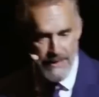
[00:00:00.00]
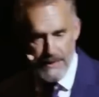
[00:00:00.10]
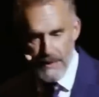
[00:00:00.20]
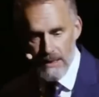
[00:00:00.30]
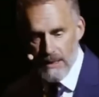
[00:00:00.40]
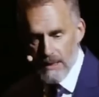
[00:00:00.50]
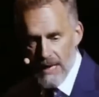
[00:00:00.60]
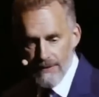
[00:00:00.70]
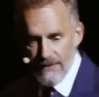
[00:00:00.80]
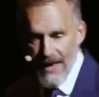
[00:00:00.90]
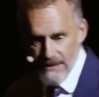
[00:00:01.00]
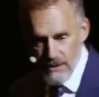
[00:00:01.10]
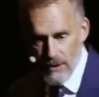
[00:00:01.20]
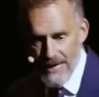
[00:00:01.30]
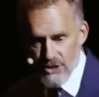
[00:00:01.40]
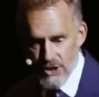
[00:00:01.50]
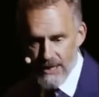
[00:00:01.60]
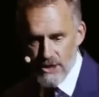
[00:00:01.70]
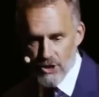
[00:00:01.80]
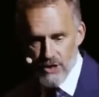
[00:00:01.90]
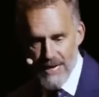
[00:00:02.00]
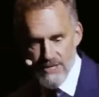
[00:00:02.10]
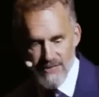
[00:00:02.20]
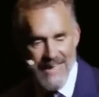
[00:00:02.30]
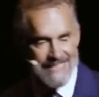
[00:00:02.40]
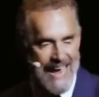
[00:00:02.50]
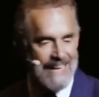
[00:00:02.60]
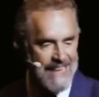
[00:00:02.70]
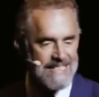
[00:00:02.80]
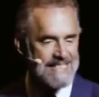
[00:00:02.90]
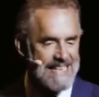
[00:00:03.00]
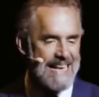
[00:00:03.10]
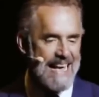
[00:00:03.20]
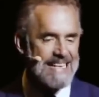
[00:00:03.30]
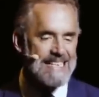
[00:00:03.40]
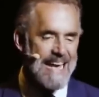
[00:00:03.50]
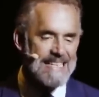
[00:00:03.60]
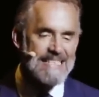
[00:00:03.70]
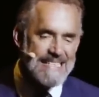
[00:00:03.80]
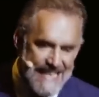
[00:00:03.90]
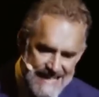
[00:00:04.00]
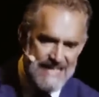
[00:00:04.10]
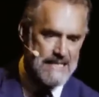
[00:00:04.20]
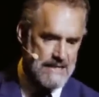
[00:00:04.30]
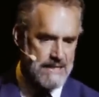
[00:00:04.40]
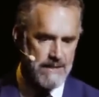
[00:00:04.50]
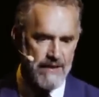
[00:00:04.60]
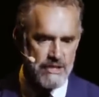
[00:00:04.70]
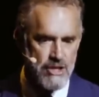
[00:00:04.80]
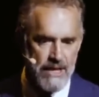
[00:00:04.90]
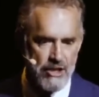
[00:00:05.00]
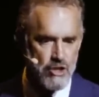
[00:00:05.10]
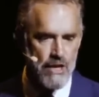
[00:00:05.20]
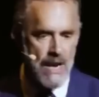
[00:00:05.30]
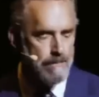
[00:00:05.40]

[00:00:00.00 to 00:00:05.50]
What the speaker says: in. And that's not education. That's the antithesis of education.